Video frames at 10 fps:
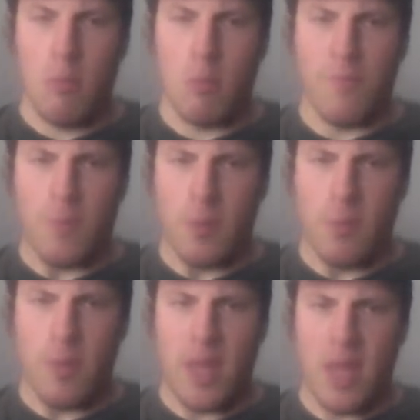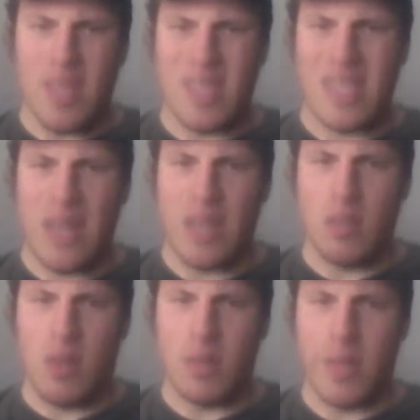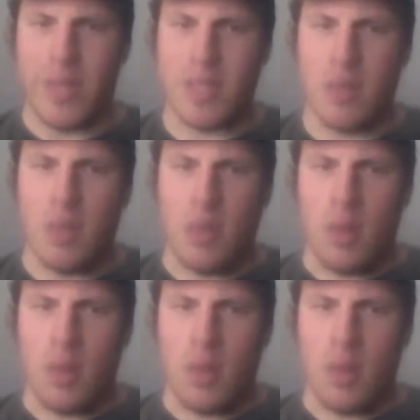refer to as daddy longlegs